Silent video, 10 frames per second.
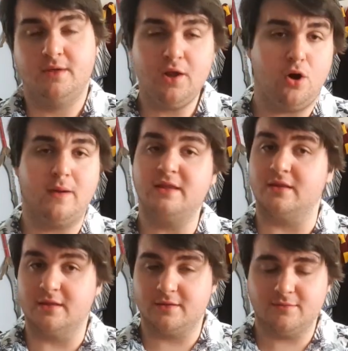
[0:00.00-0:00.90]
It always
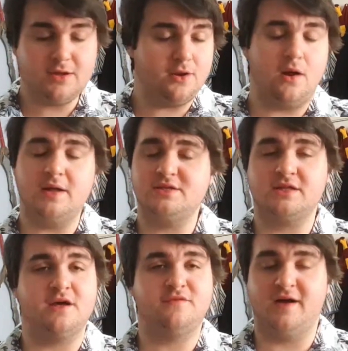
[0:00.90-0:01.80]
is. You can always
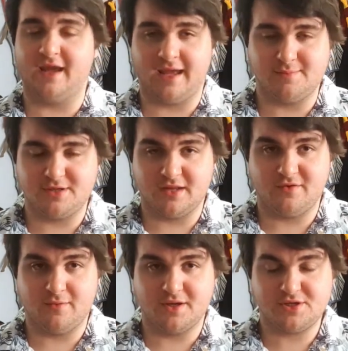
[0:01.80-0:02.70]
just go fucking apeshit
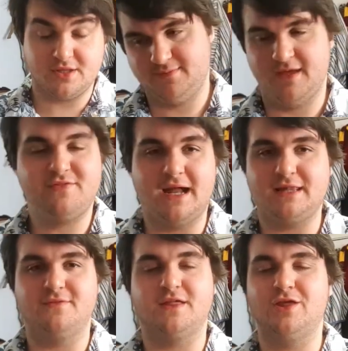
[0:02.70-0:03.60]
if you wish. If that's
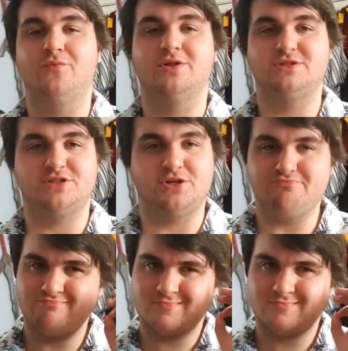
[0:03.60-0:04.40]
something you want to do,